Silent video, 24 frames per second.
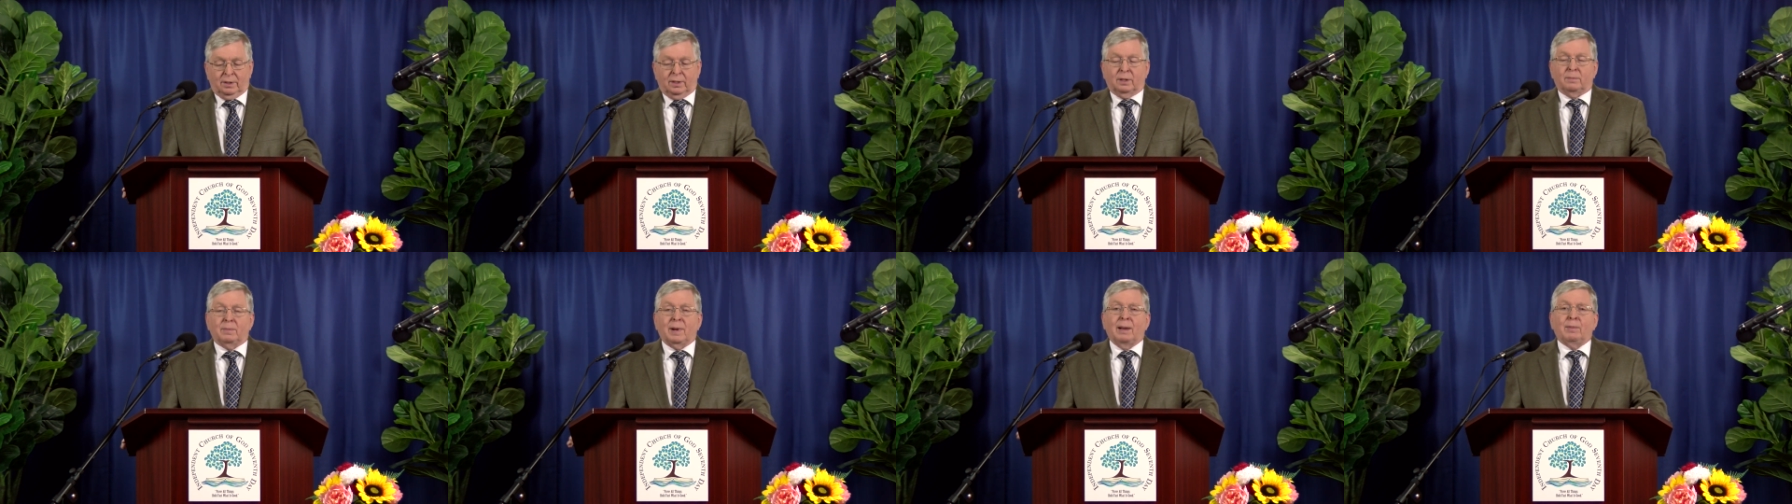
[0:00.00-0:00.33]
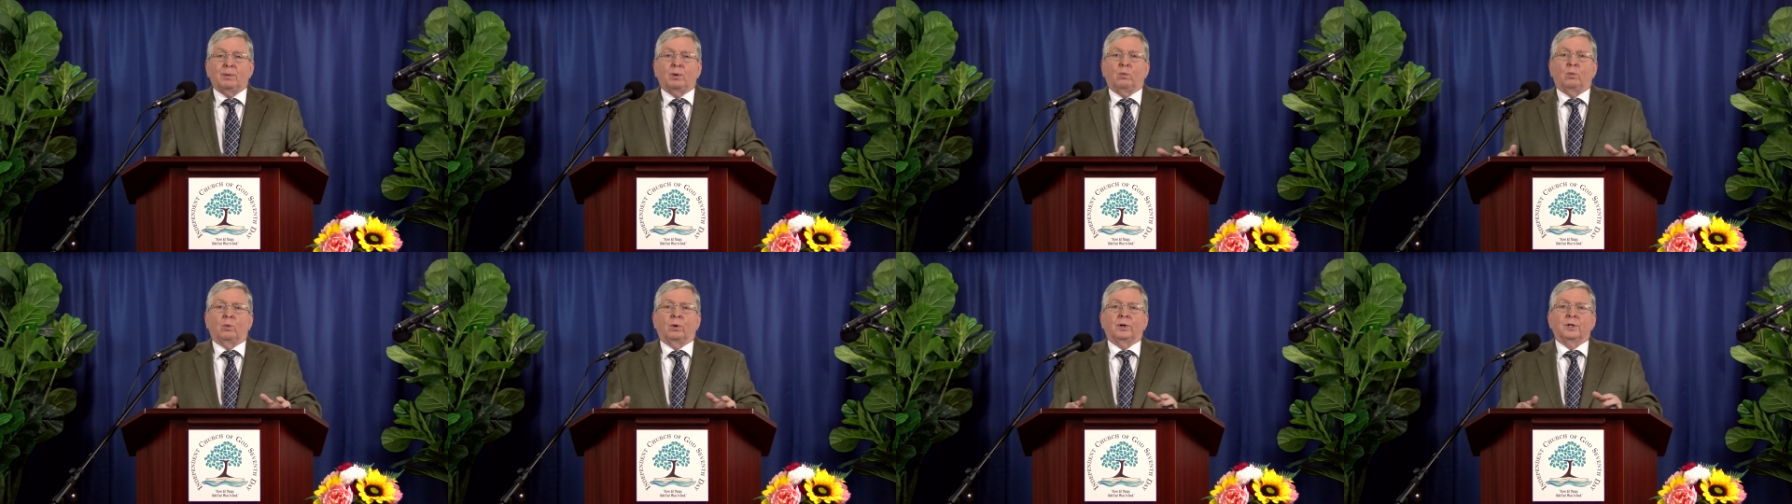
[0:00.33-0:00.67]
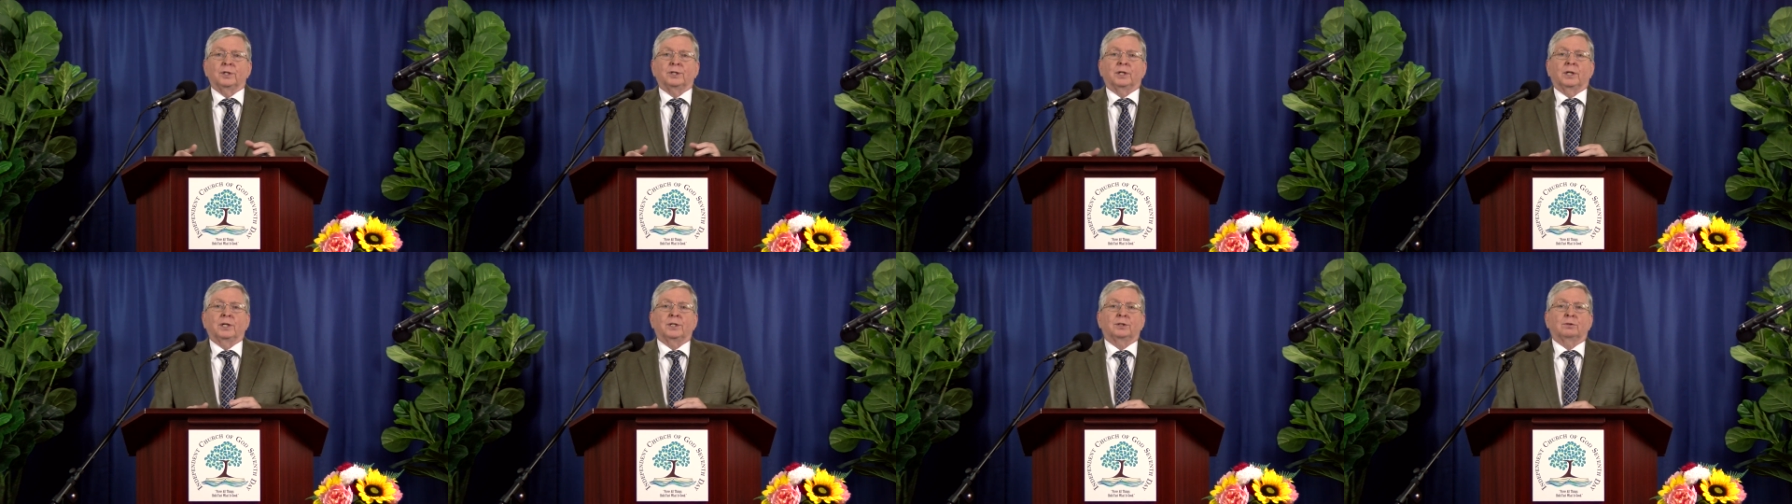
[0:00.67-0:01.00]
Now, the Bible
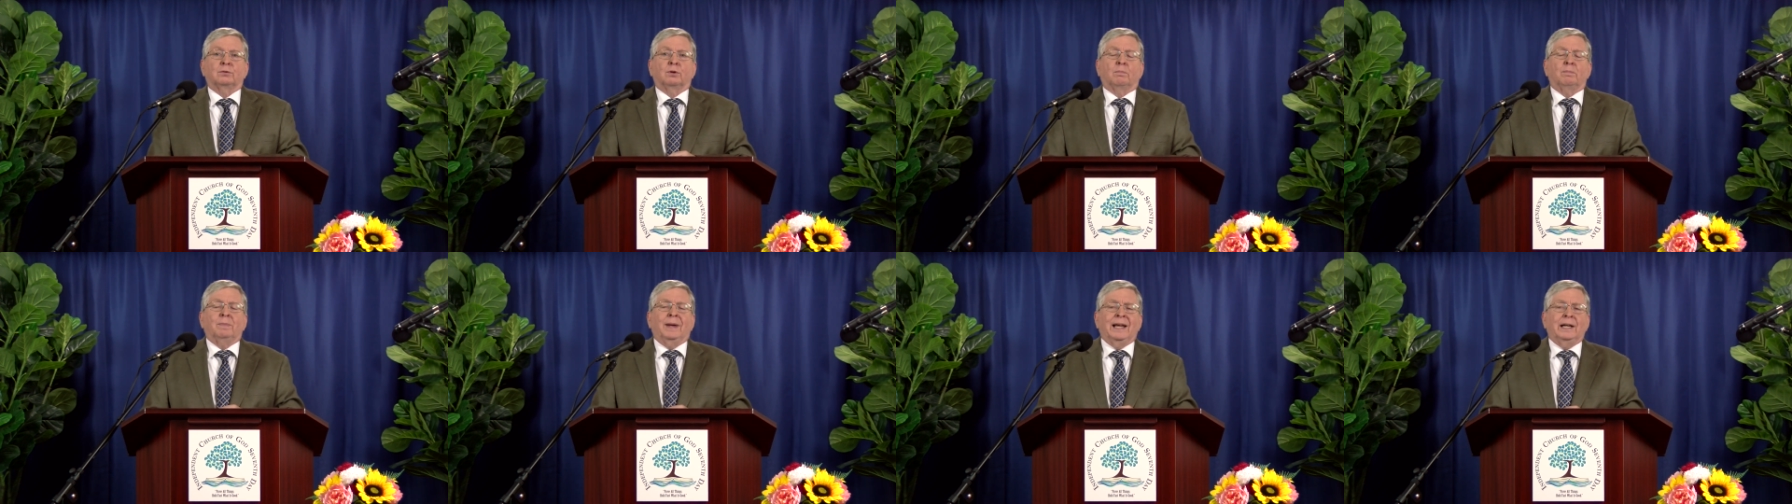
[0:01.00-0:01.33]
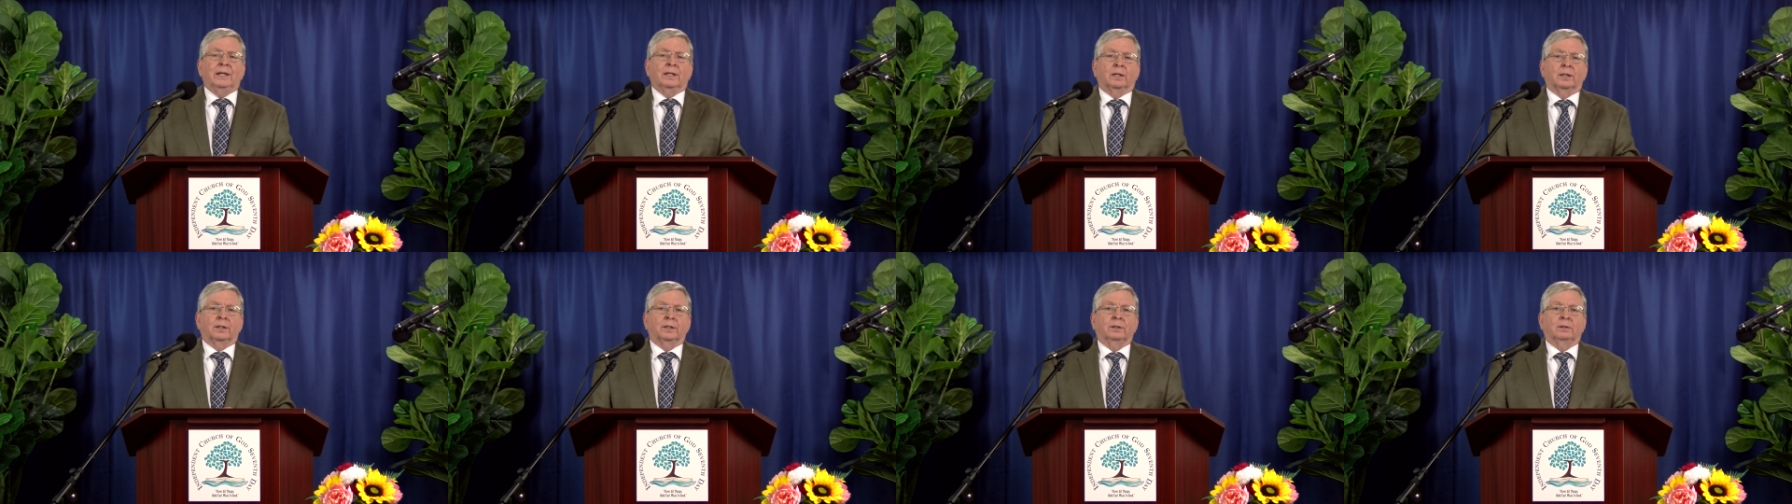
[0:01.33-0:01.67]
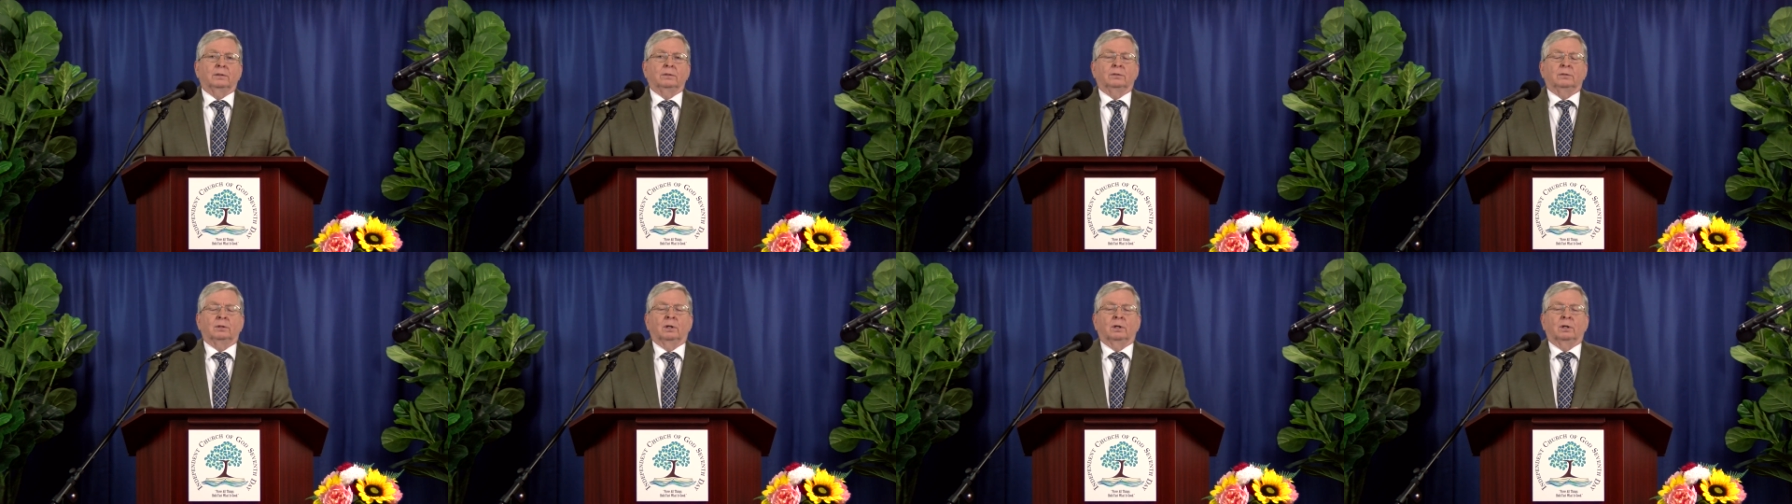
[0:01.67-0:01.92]
warns us repeatedly